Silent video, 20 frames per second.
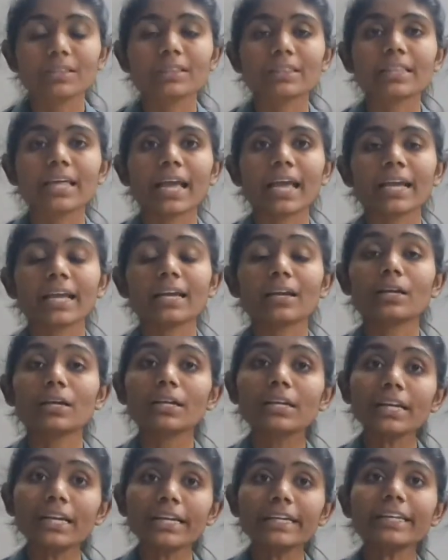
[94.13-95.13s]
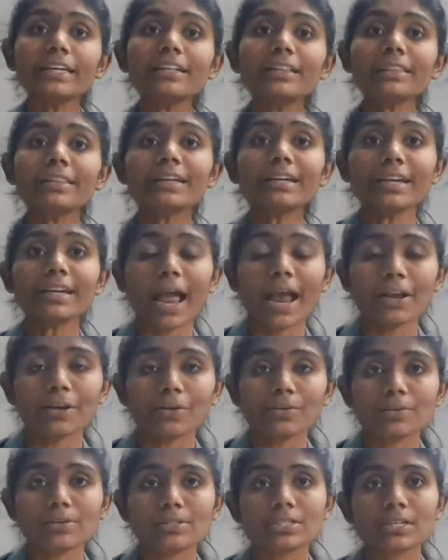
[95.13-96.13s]
they return the
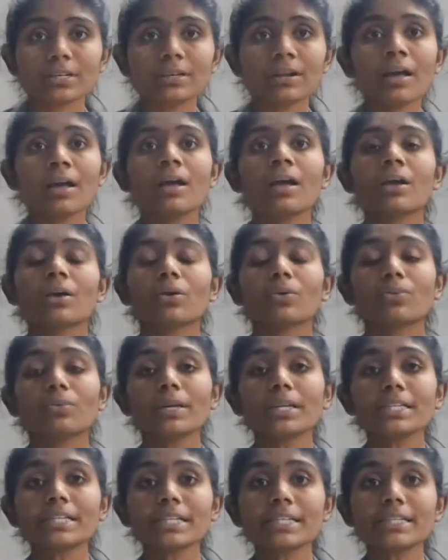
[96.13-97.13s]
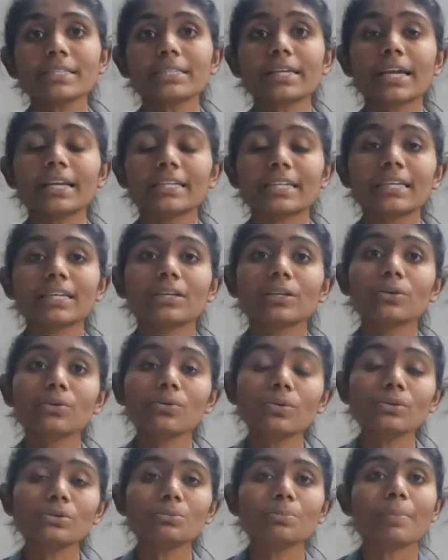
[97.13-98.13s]
nitrogen which is getting
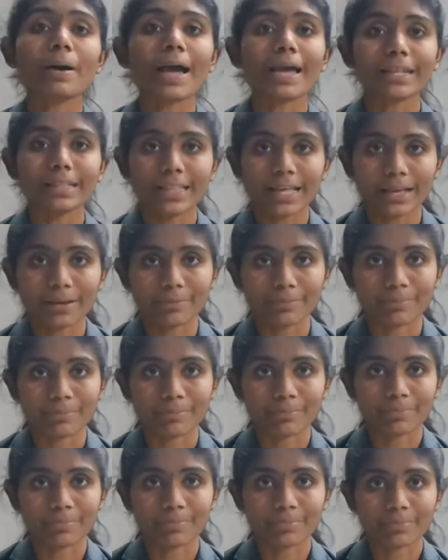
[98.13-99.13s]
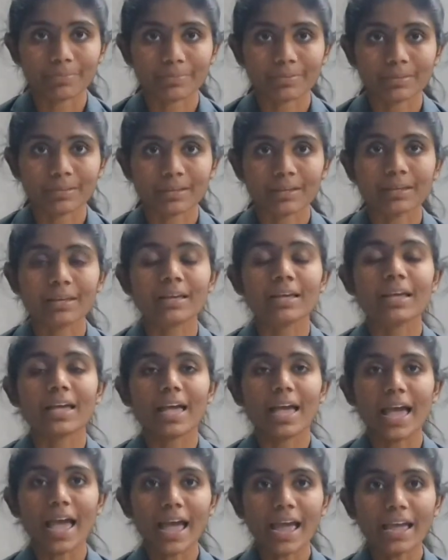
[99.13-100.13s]
used by them.
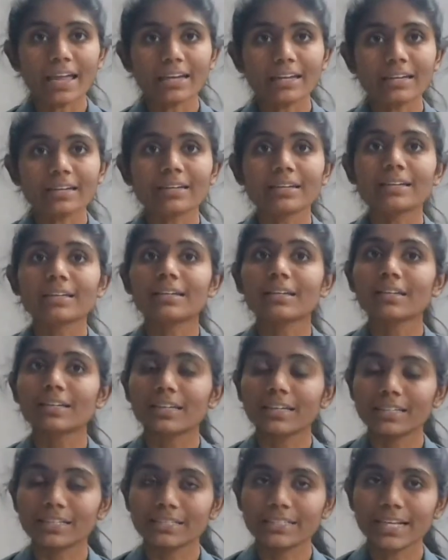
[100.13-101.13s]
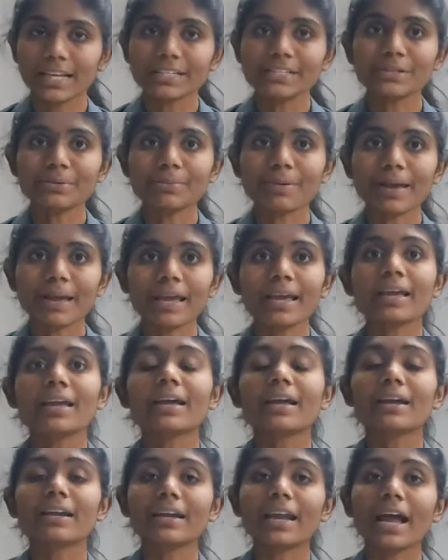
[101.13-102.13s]
And in such a way,
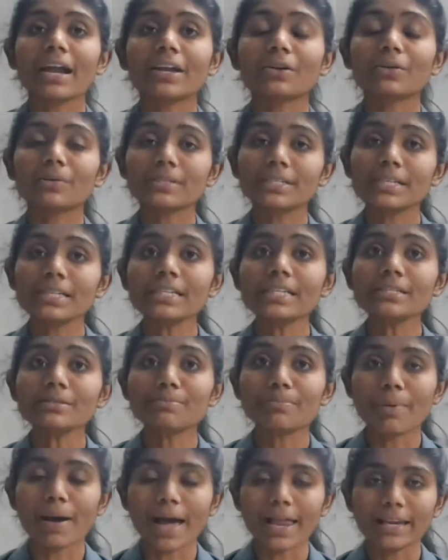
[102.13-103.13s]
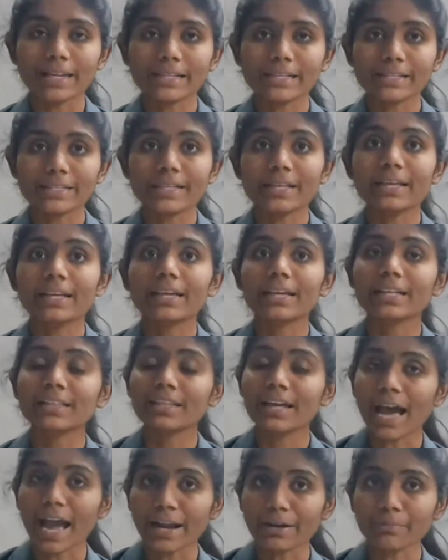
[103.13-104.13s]
nitrogen is balanced in
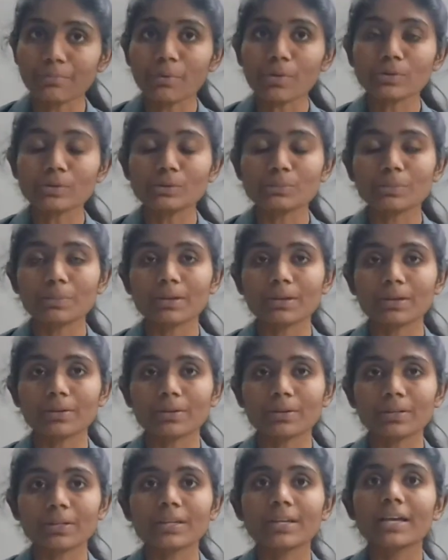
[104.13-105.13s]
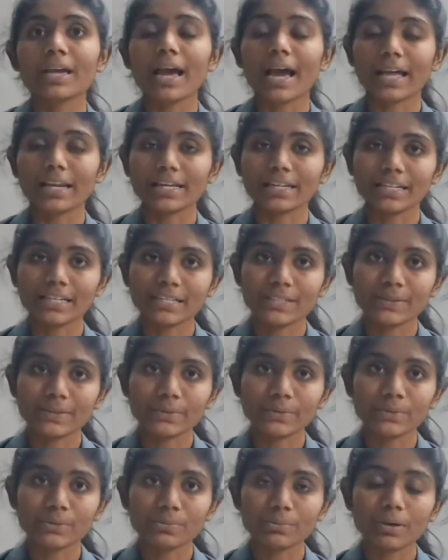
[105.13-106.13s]
the atmosphere and it is
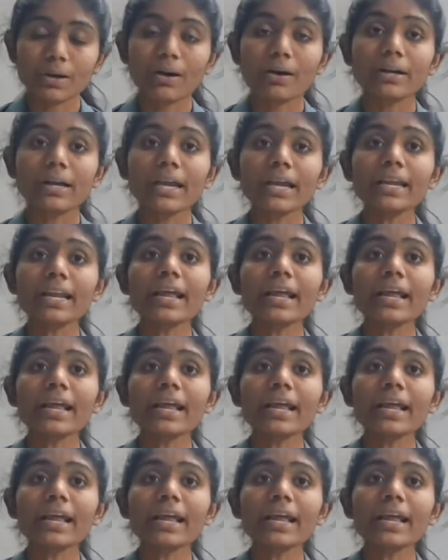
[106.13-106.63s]
used again